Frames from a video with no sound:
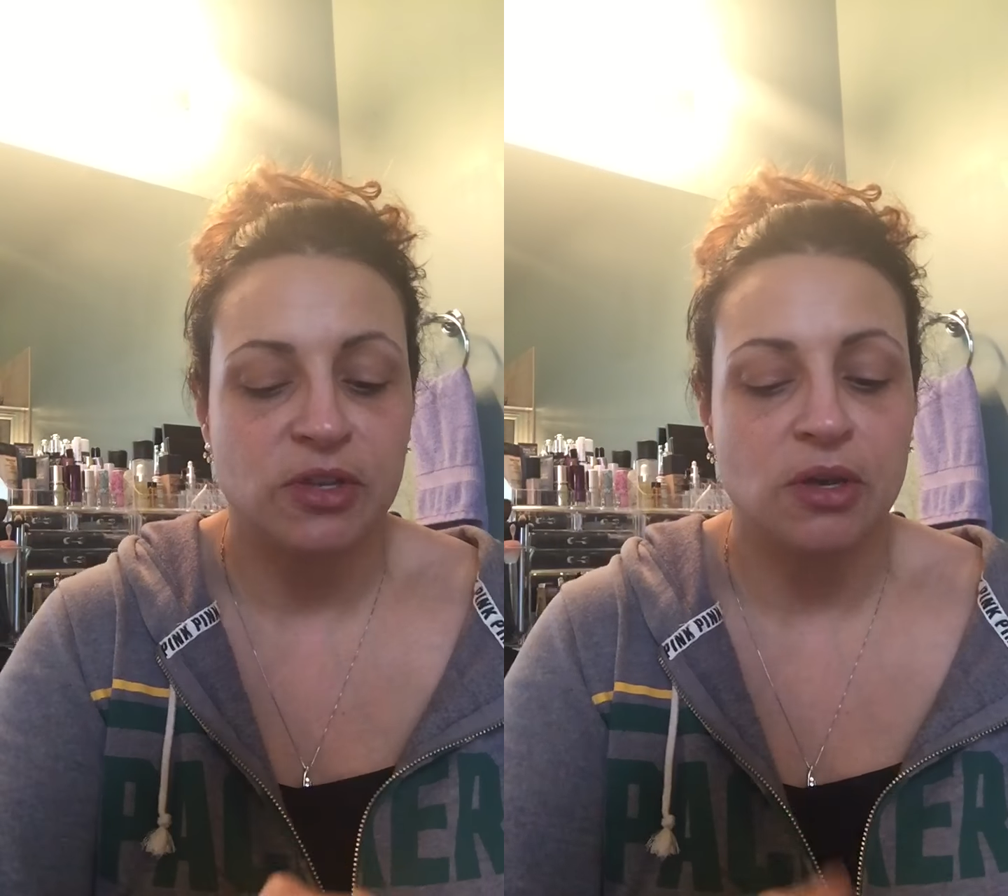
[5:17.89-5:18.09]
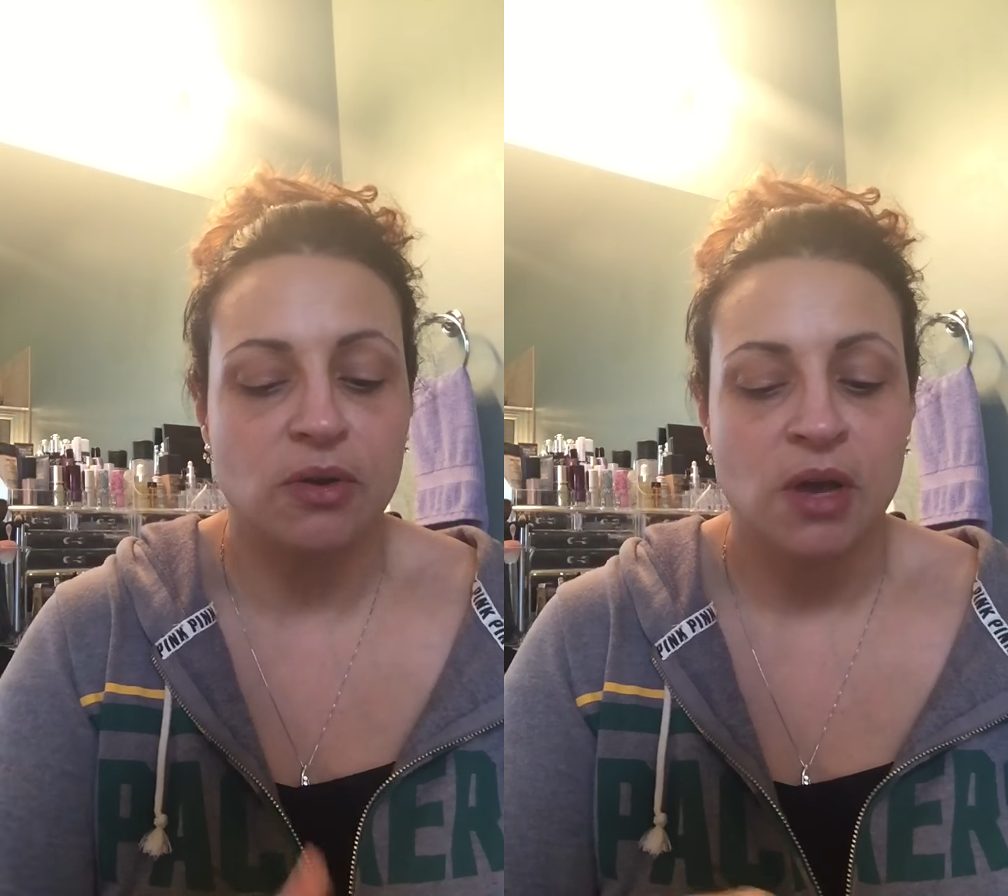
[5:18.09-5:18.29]

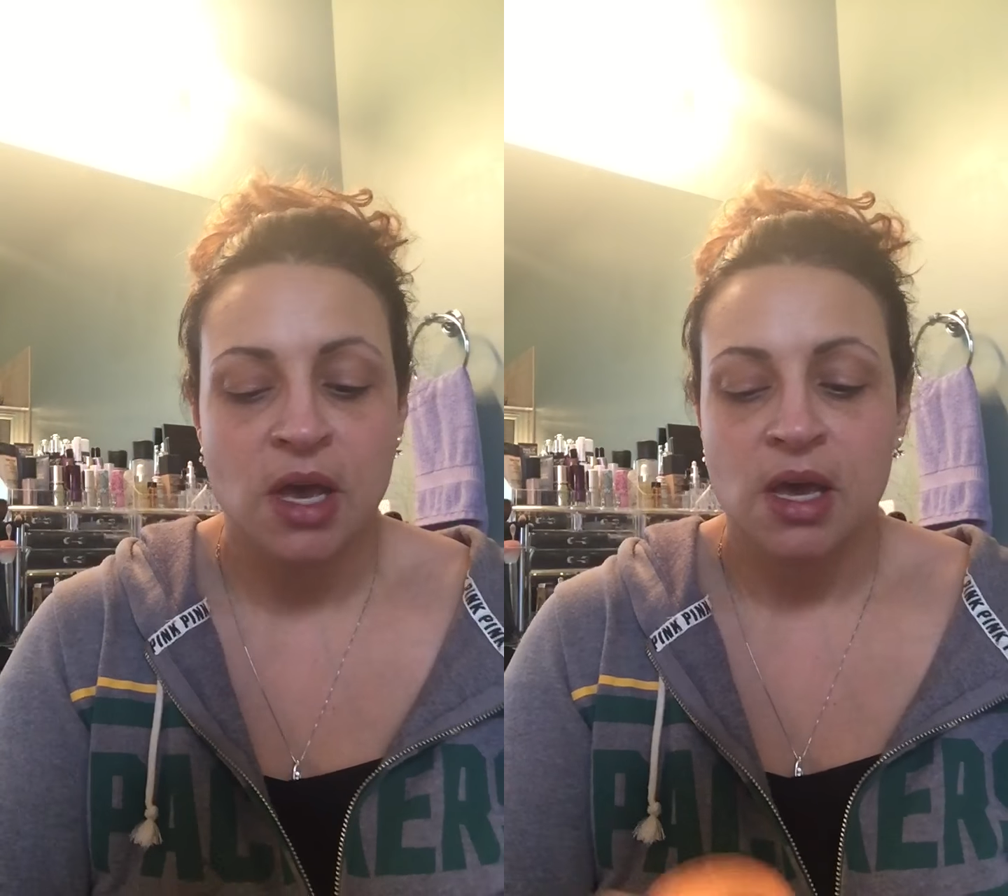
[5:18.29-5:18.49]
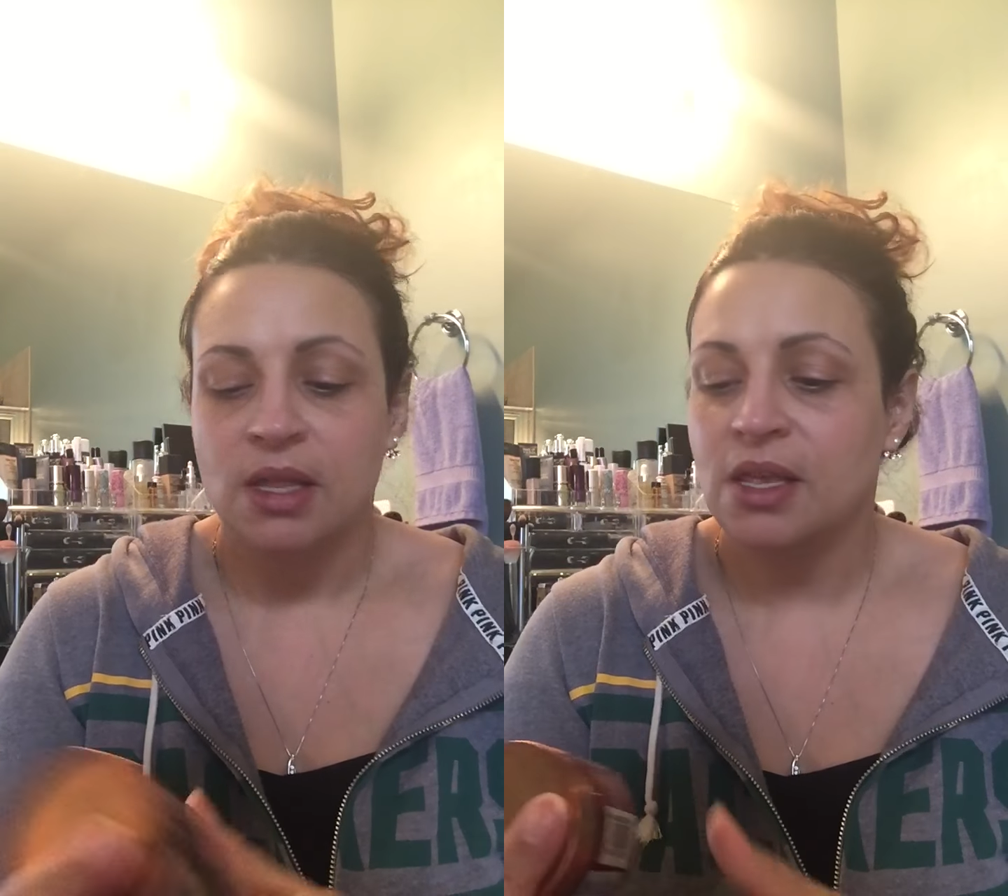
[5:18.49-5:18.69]
So
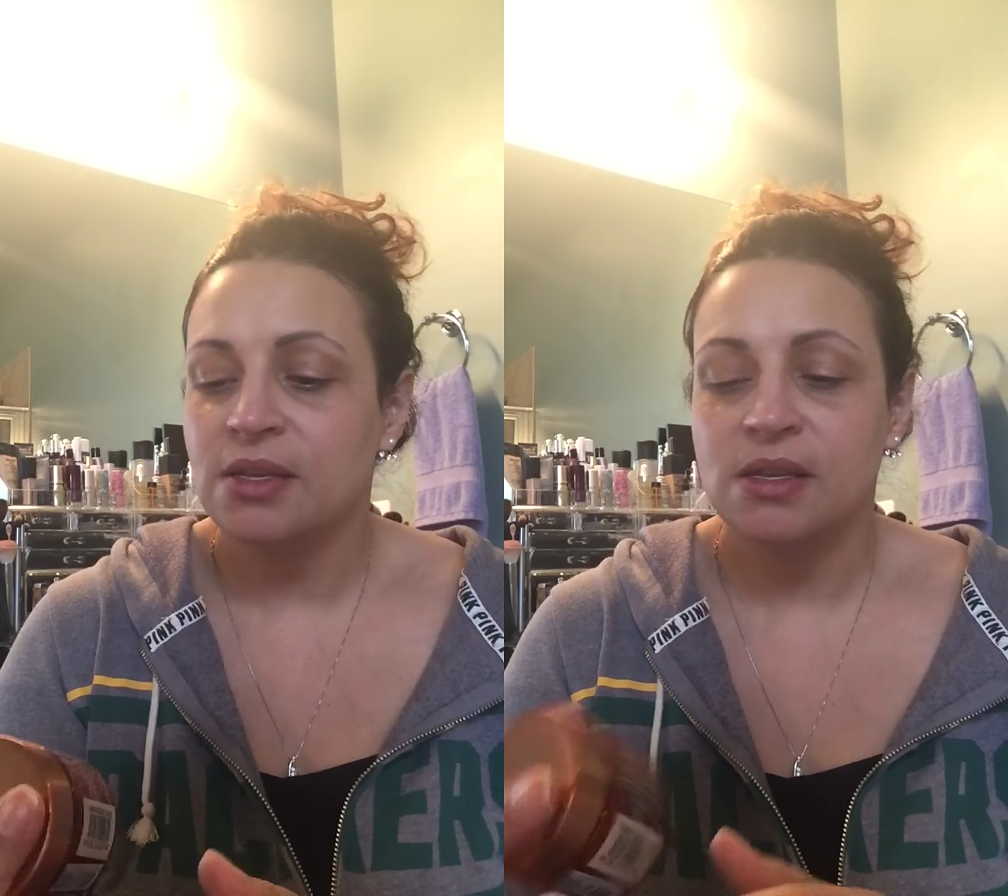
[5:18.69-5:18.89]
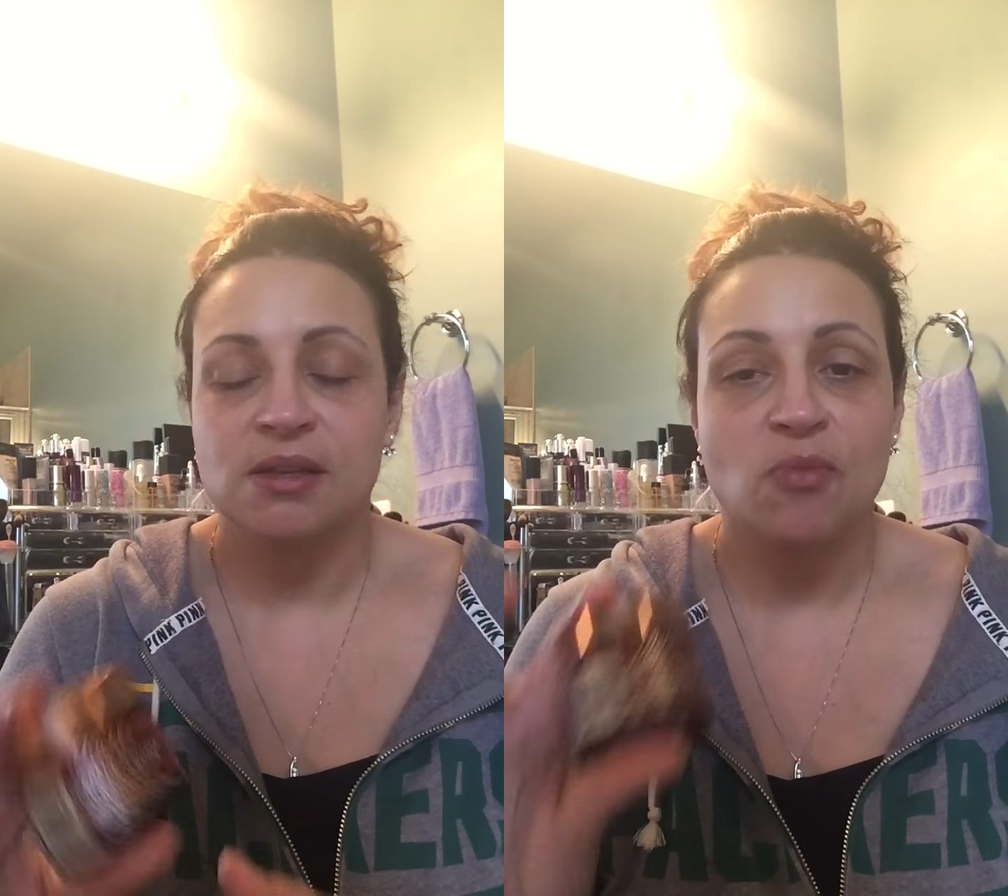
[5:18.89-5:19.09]

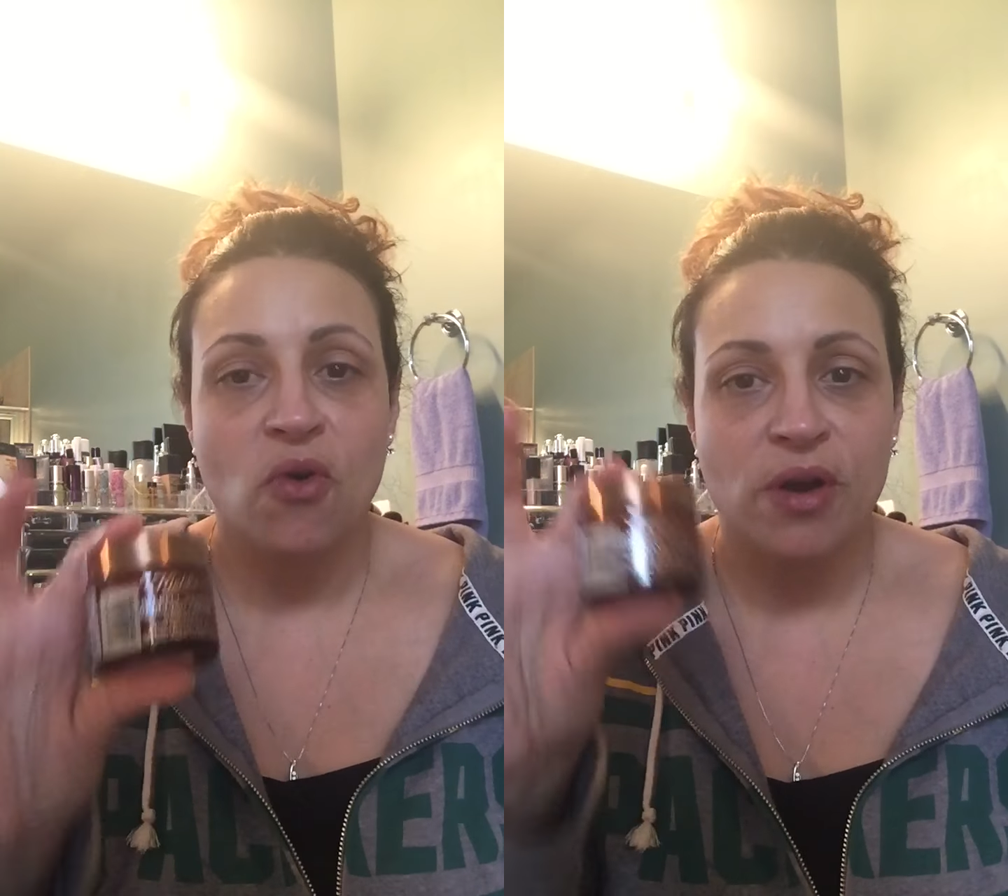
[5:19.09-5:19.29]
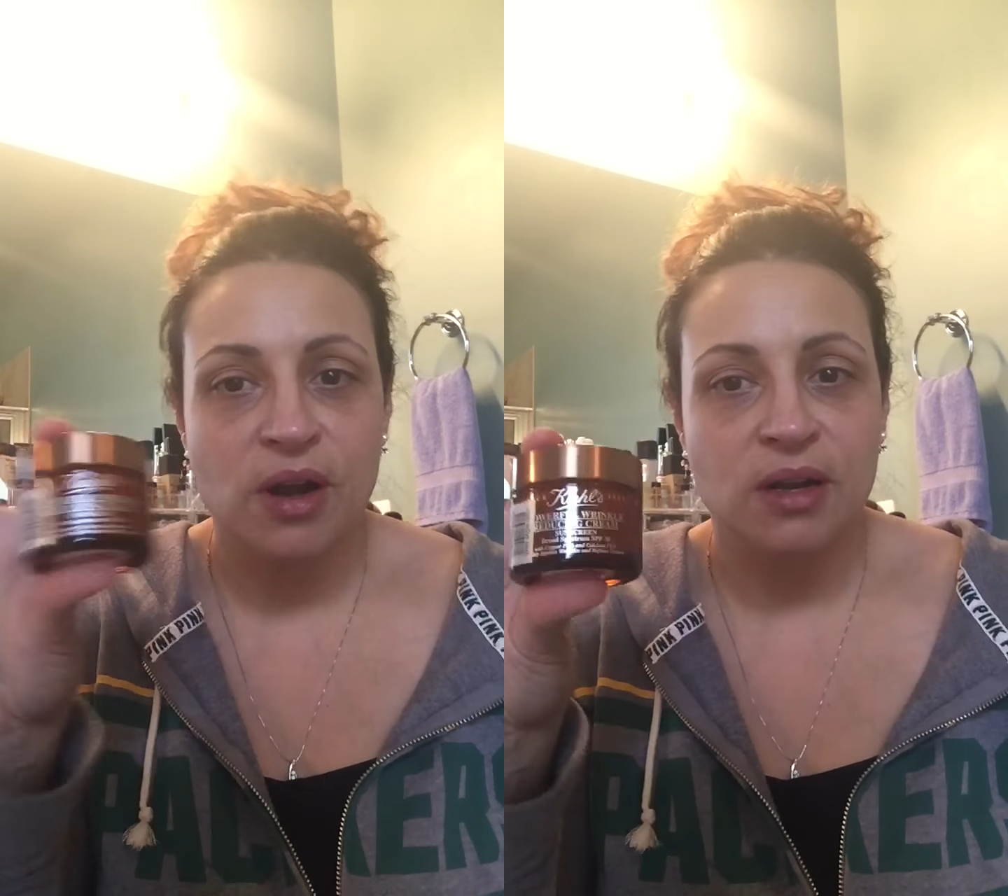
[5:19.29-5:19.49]
this is
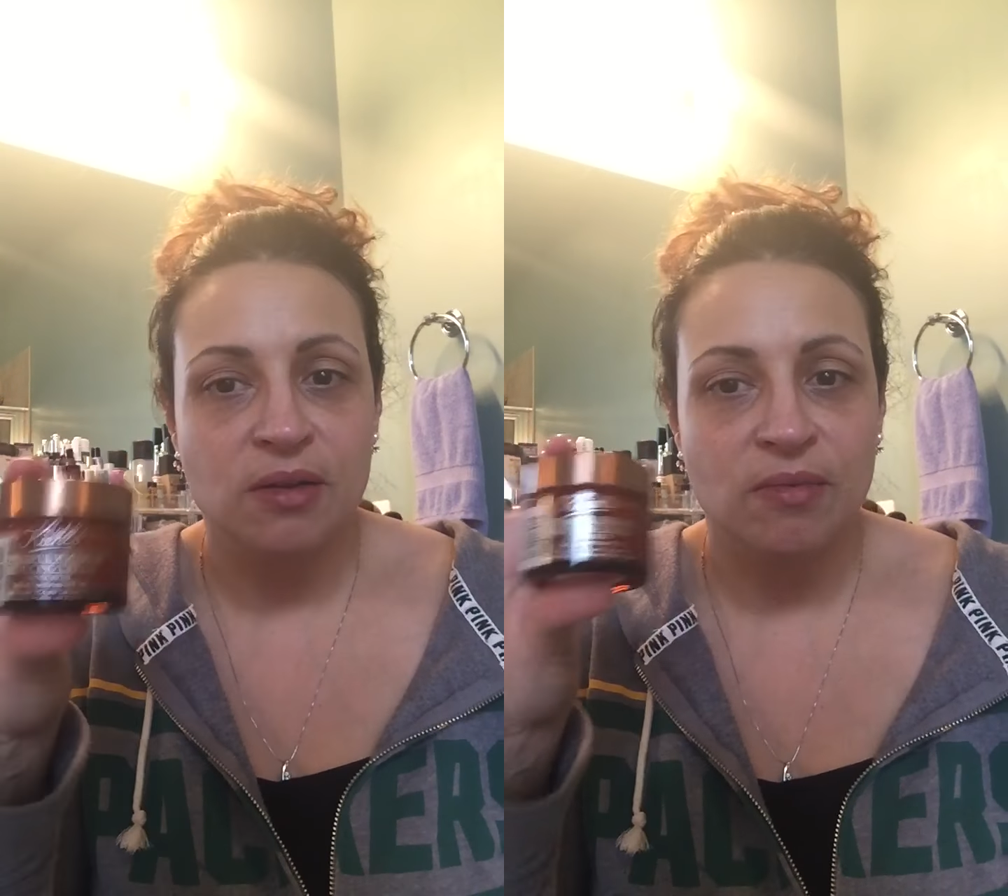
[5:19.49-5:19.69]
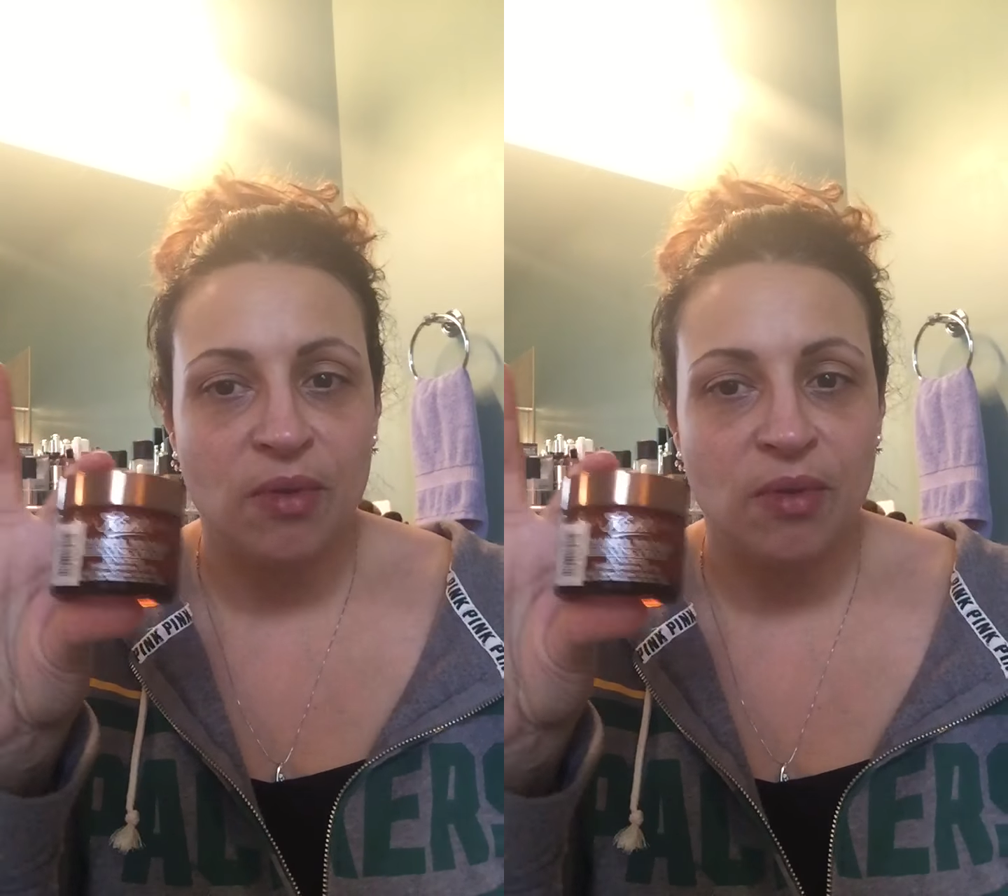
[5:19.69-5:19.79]
more in